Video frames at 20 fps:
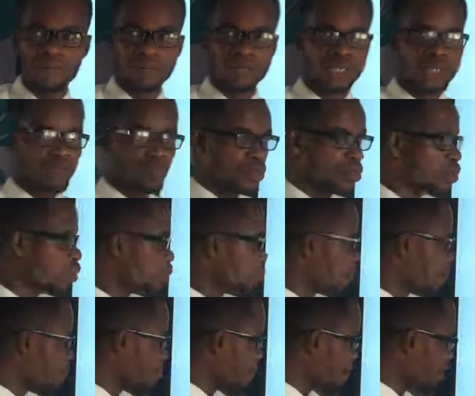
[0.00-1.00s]
So
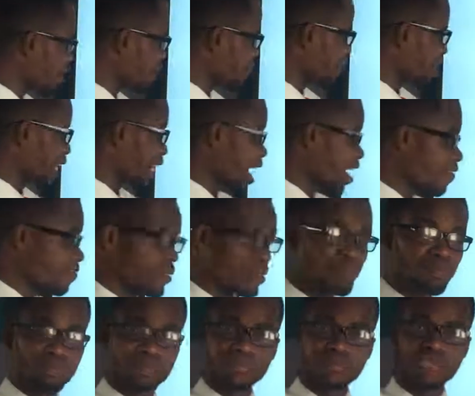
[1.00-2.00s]
if the government
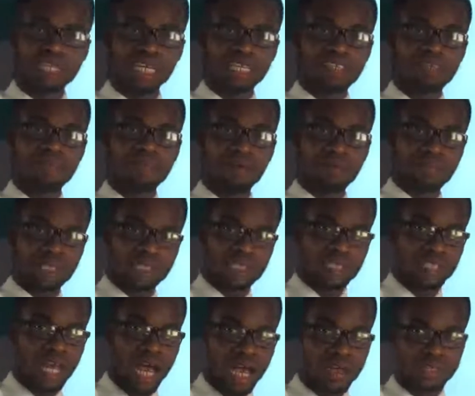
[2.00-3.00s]
puts an information
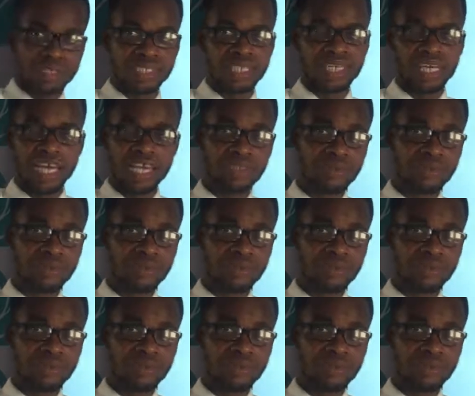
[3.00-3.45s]
out there and you